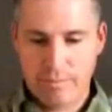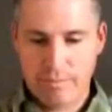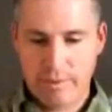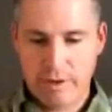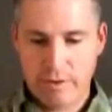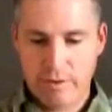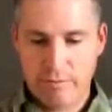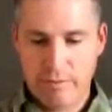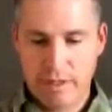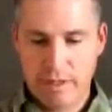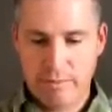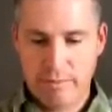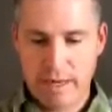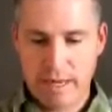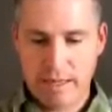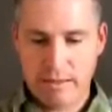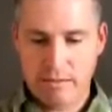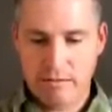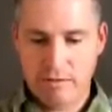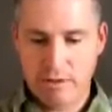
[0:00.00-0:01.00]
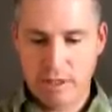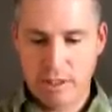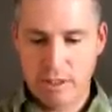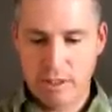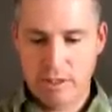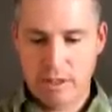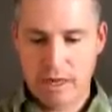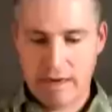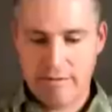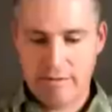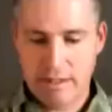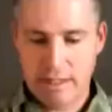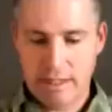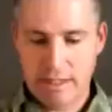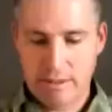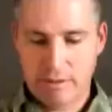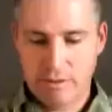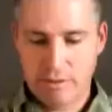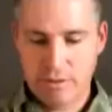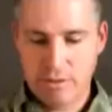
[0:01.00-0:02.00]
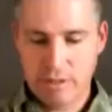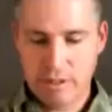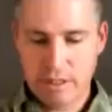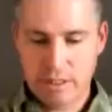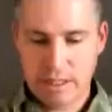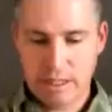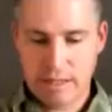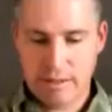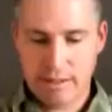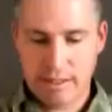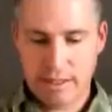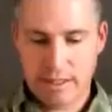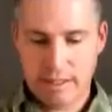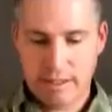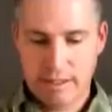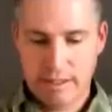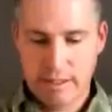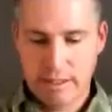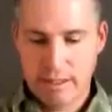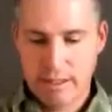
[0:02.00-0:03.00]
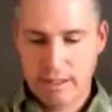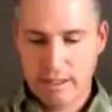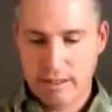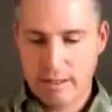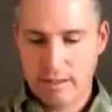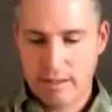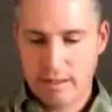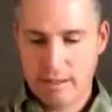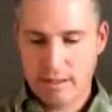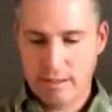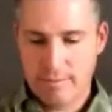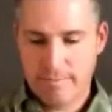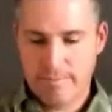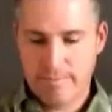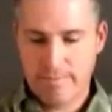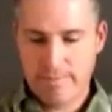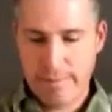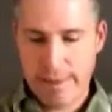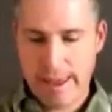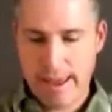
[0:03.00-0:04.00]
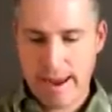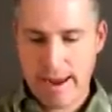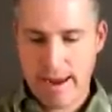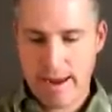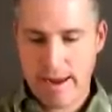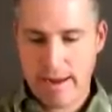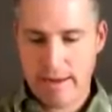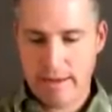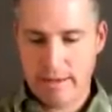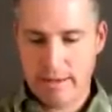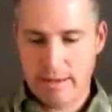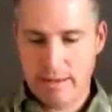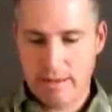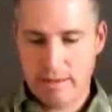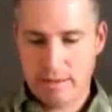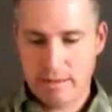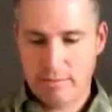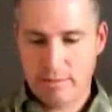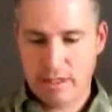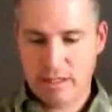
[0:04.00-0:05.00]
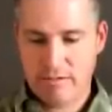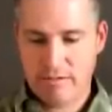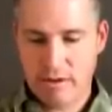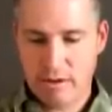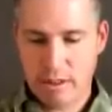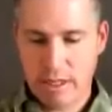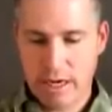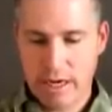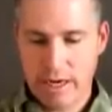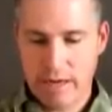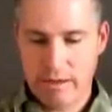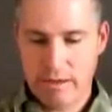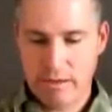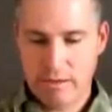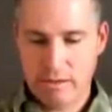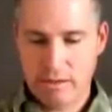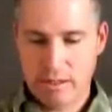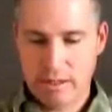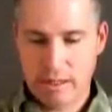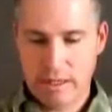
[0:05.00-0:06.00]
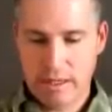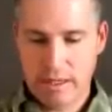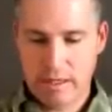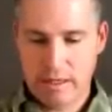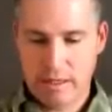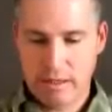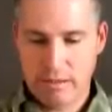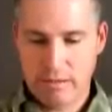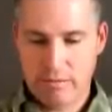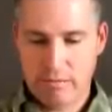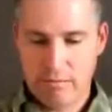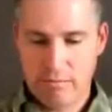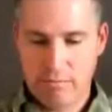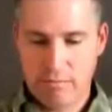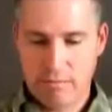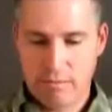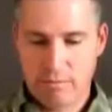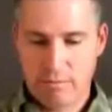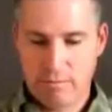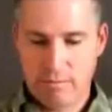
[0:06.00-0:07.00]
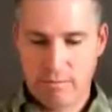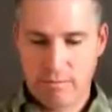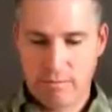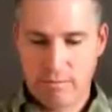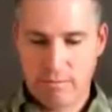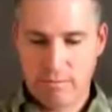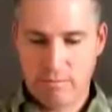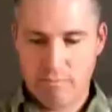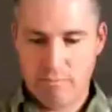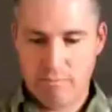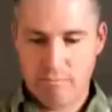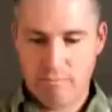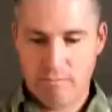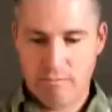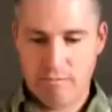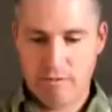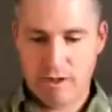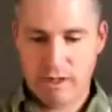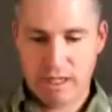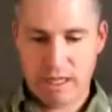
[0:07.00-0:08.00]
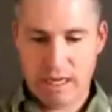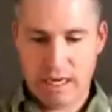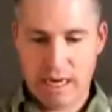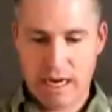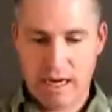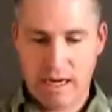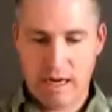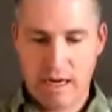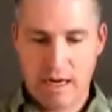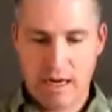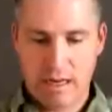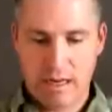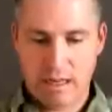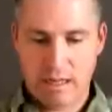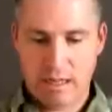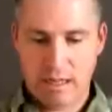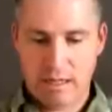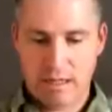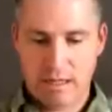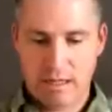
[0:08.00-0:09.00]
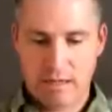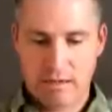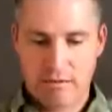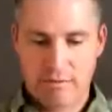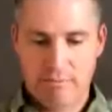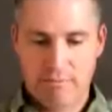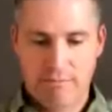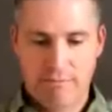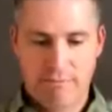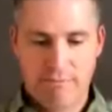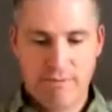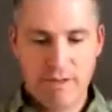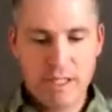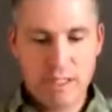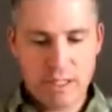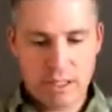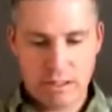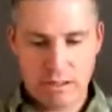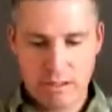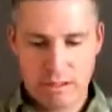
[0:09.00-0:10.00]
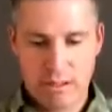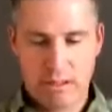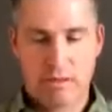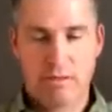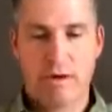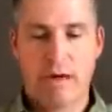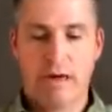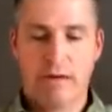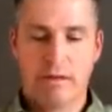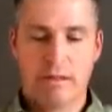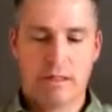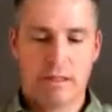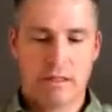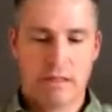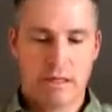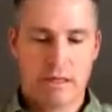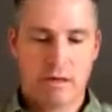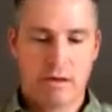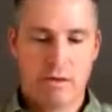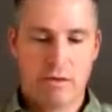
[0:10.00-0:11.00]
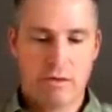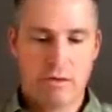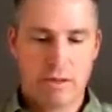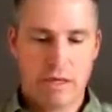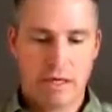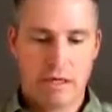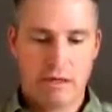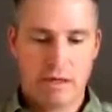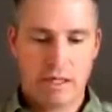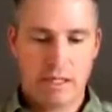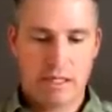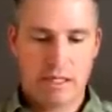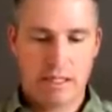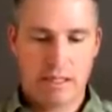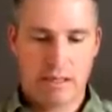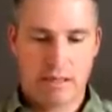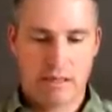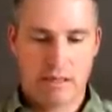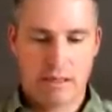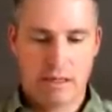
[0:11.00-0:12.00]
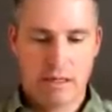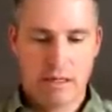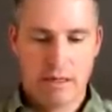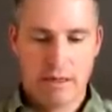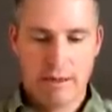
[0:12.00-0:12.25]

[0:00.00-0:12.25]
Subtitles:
There would be a magma flow traveling through this area, and there's a bunch of volcanoes and other volcanic features throughout this whole area here.